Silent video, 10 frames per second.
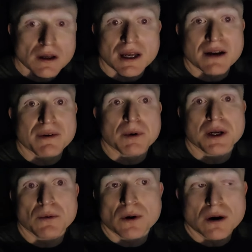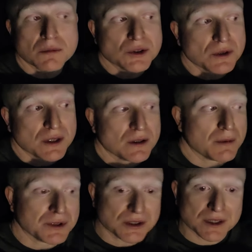Hey everybody, welcome to another
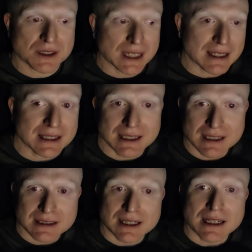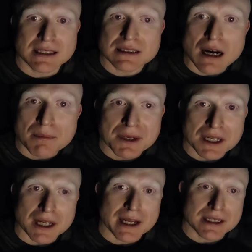episode of the Daily D. Today's topic
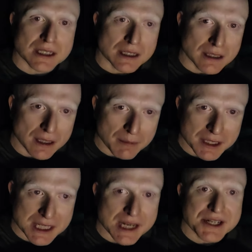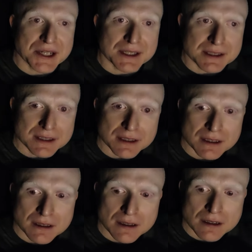is limitations.
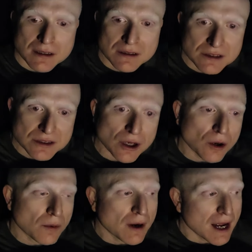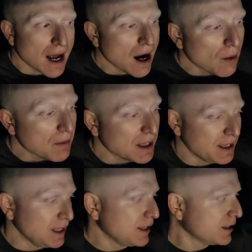So how
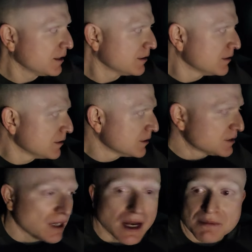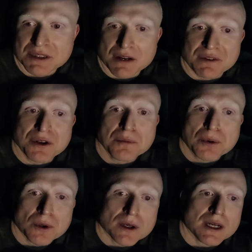many times have you
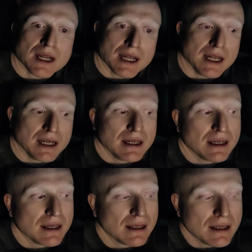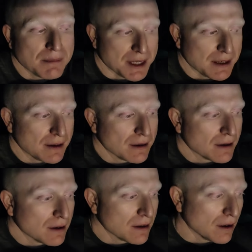put a limit
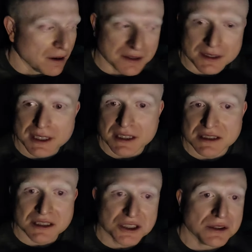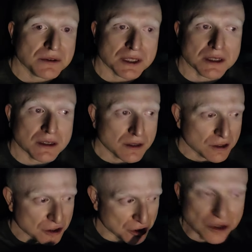on the things that you can
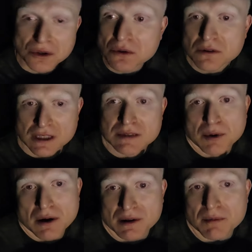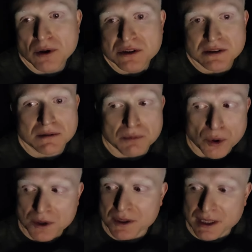do? That's probably the most
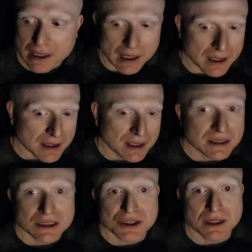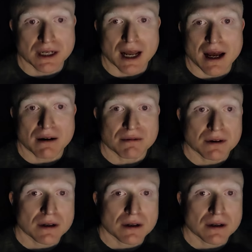important thing, and the things that you can have.